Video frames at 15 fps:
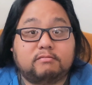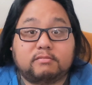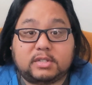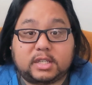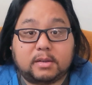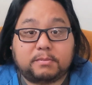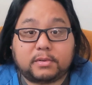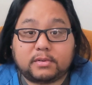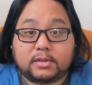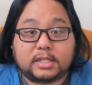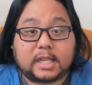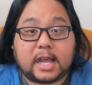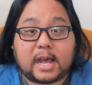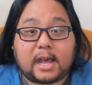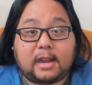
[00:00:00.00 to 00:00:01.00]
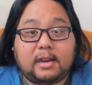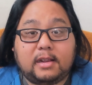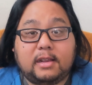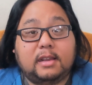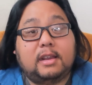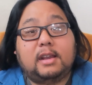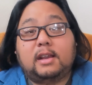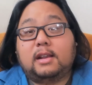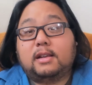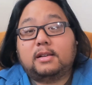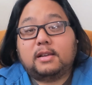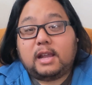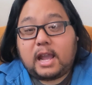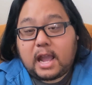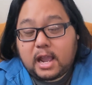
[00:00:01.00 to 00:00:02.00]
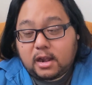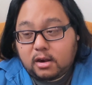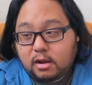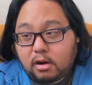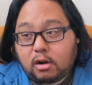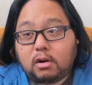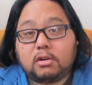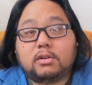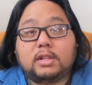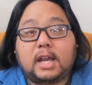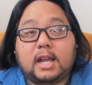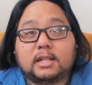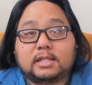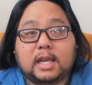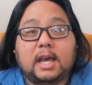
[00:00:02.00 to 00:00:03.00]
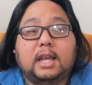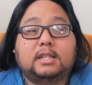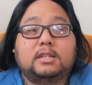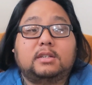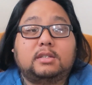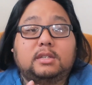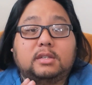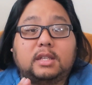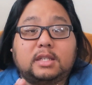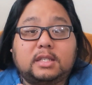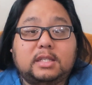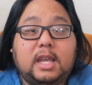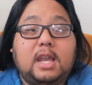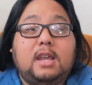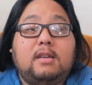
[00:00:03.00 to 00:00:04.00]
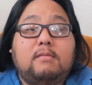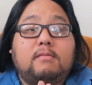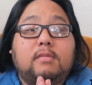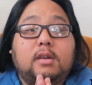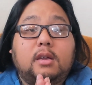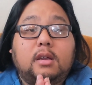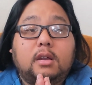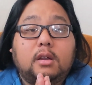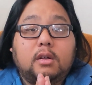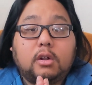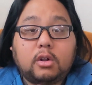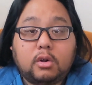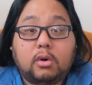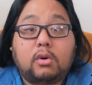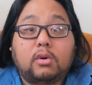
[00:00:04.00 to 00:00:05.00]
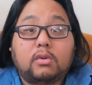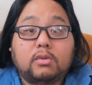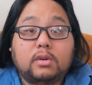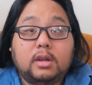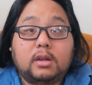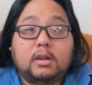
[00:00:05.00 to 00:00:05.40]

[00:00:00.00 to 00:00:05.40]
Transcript: Simple as that. And all that ties into the same goal,